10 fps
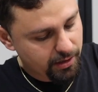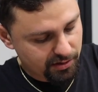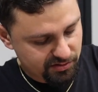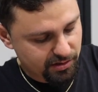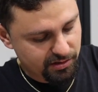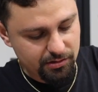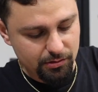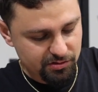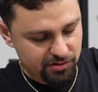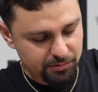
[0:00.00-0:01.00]
Yes, they
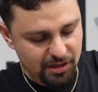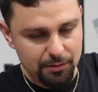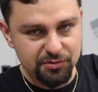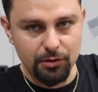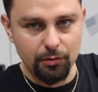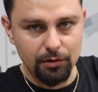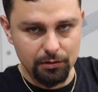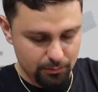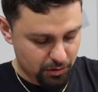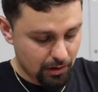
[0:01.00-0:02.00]
do. Sometimes they will,
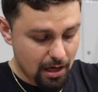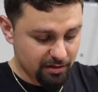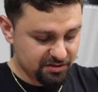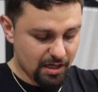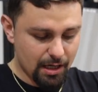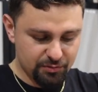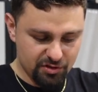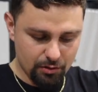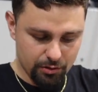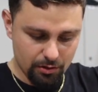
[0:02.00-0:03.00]
but a lot of the times, you
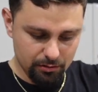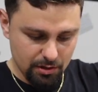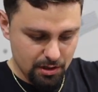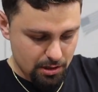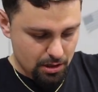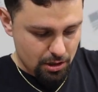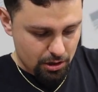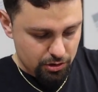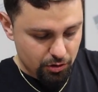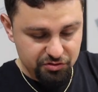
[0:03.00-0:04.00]
know, you'll
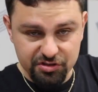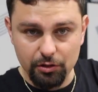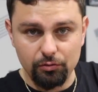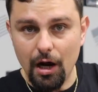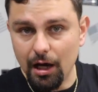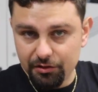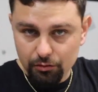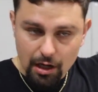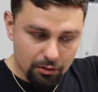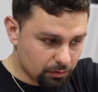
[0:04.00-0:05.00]
you'll see the rod. The
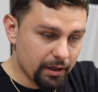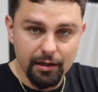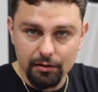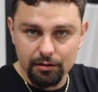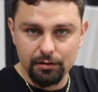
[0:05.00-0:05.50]
rod will hit,